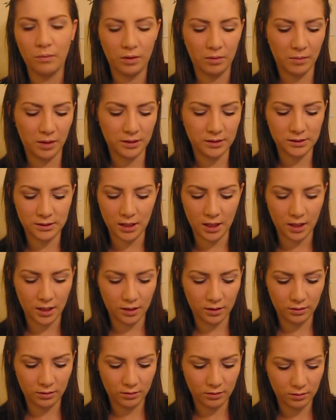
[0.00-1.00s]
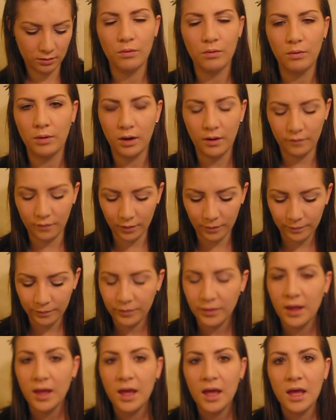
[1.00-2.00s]
What am I saying? Whatever.
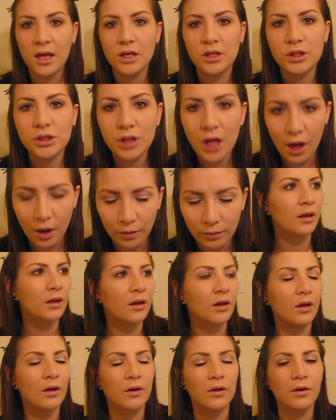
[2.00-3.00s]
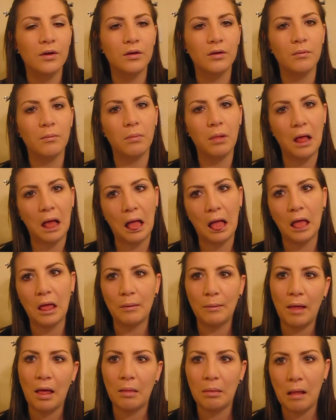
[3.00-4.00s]
So,
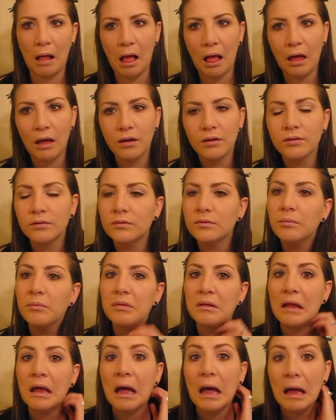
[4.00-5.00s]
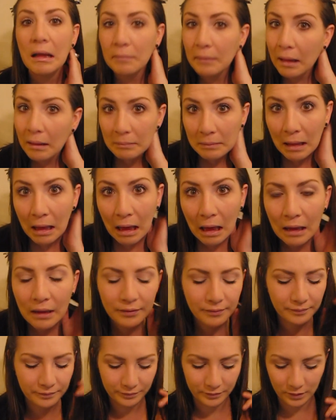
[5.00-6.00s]
blah, blah, blah. Blah, blah, blah.
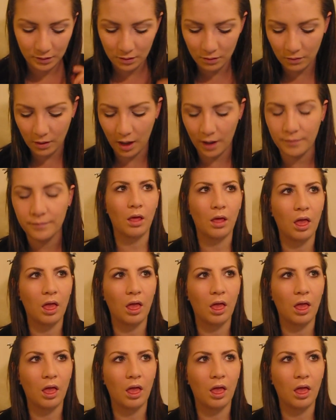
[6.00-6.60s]
Okay.